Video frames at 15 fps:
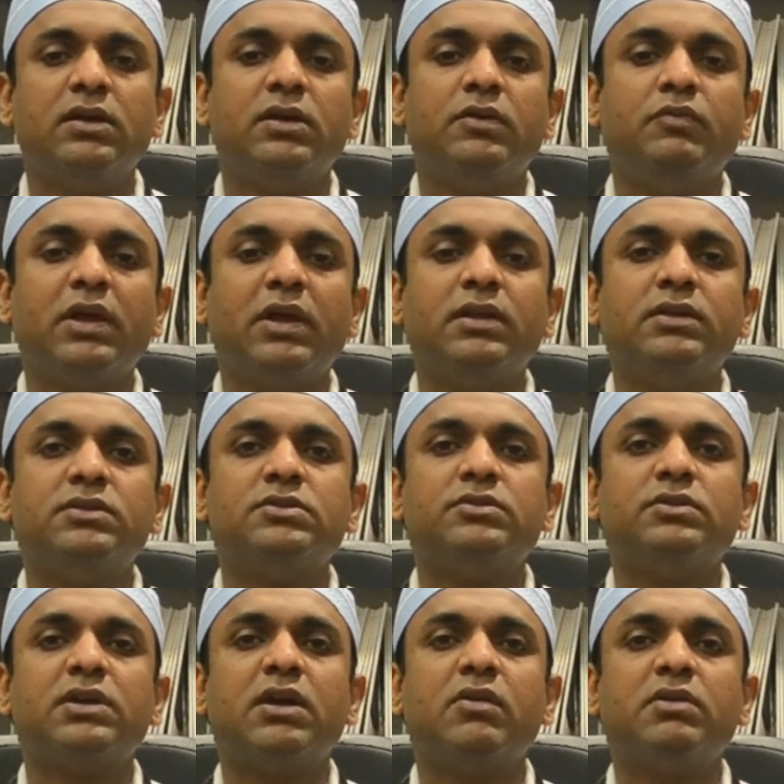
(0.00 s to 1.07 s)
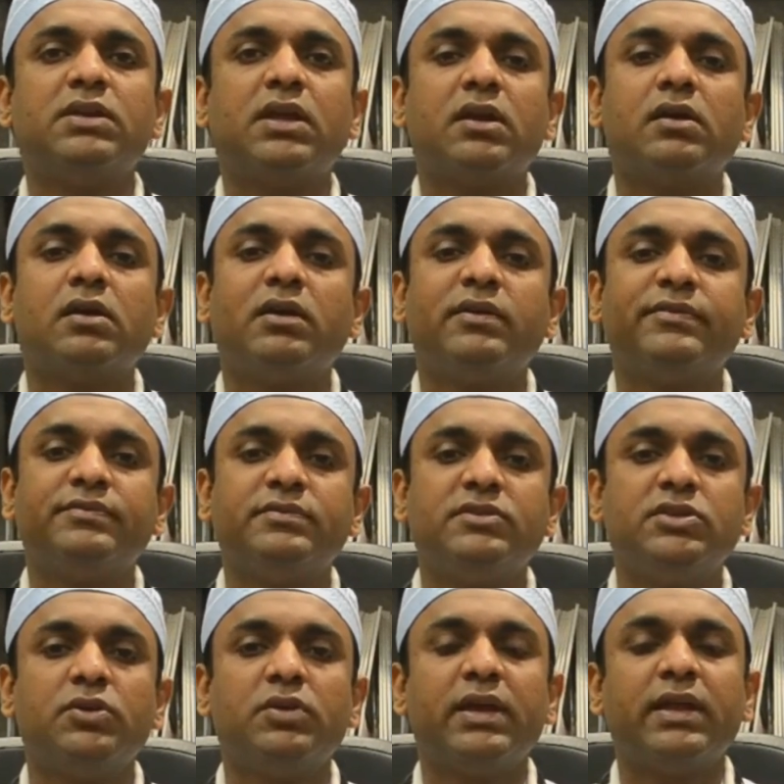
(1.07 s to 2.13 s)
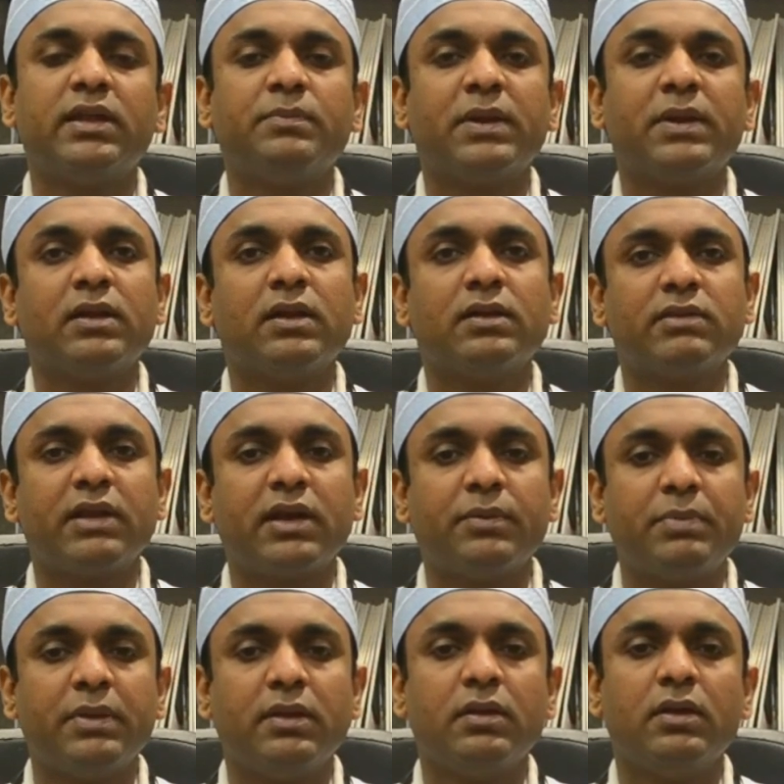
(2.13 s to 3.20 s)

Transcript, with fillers: well into the current era of dual antiplatelet therapy,